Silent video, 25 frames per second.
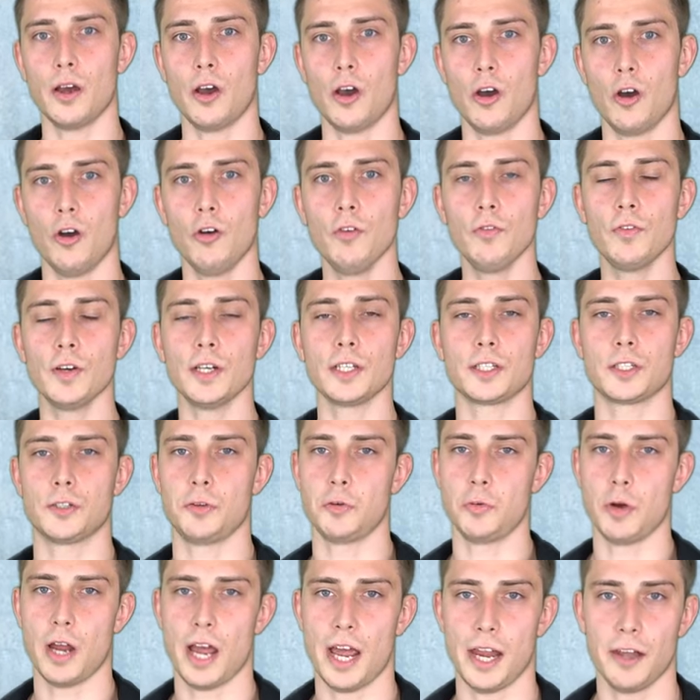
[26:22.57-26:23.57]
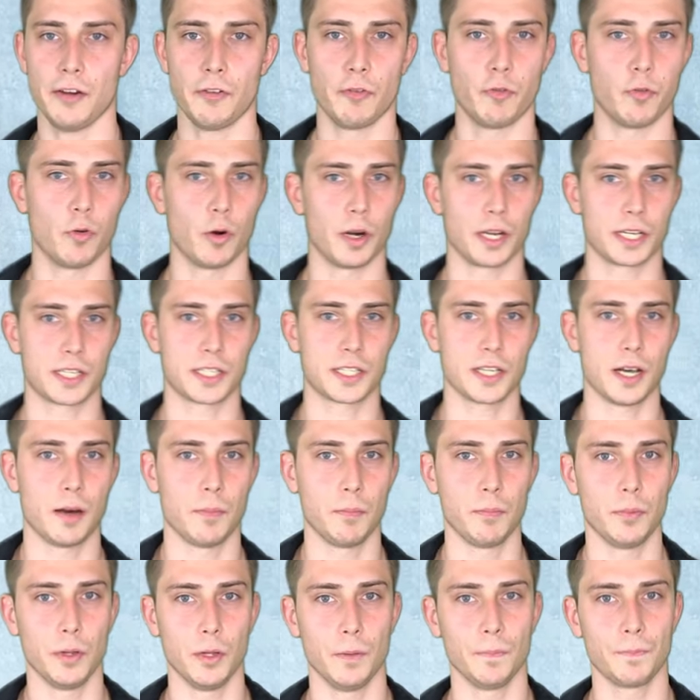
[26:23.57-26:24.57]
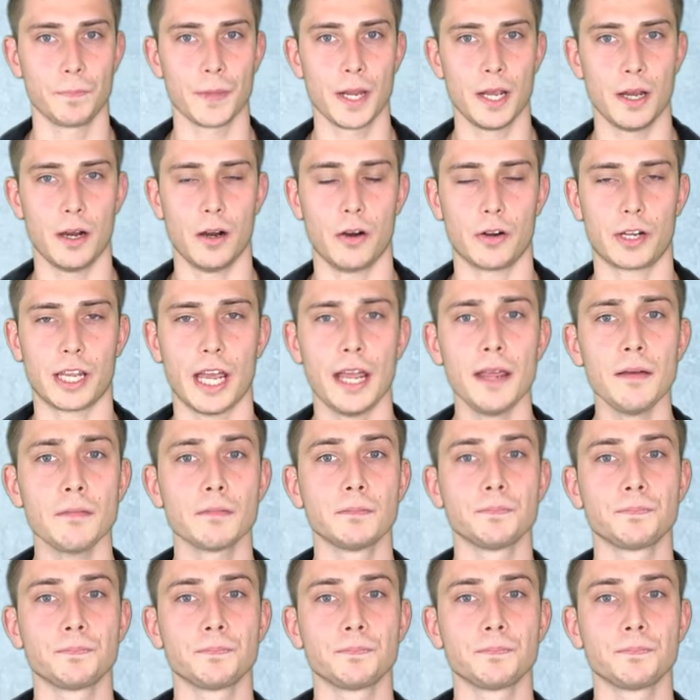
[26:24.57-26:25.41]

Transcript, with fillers: over 2n for example. Okay?